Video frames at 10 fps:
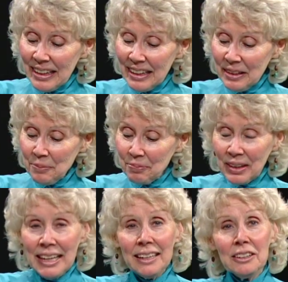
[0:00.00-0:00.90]
Um,
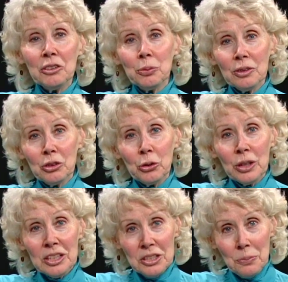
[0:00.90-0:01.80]
Candace was
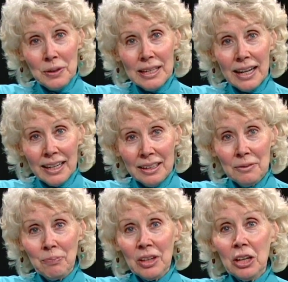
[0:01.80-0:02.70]
going to be
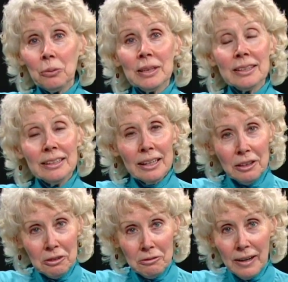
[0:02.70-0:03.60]
on with
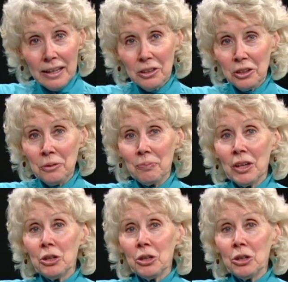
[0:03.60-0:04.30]
another writer